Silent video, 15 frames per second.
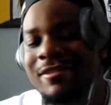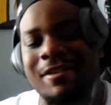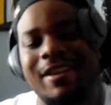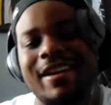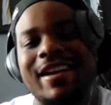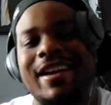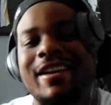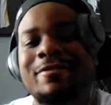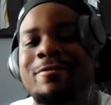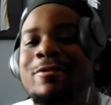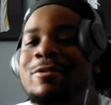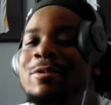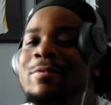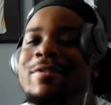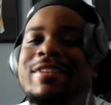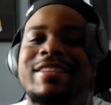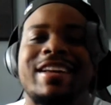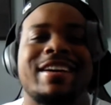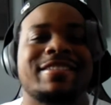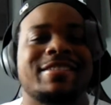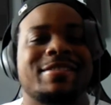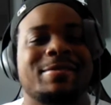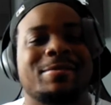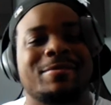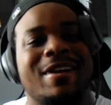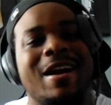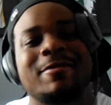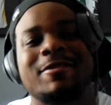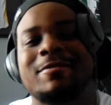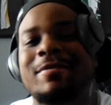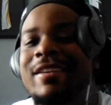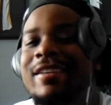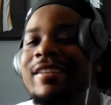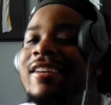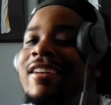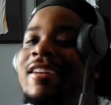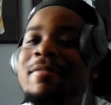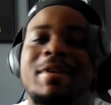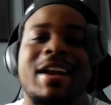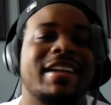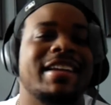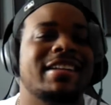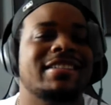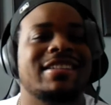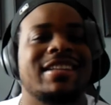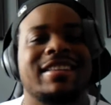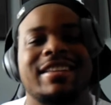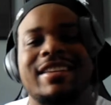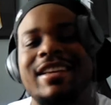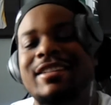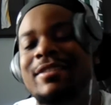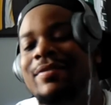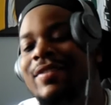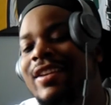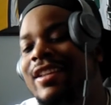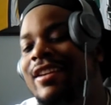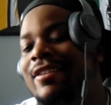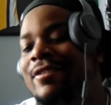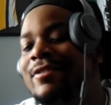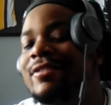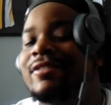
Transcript: all I ask. Roll to 1,000 subscribers, man. But i catch you at the next video.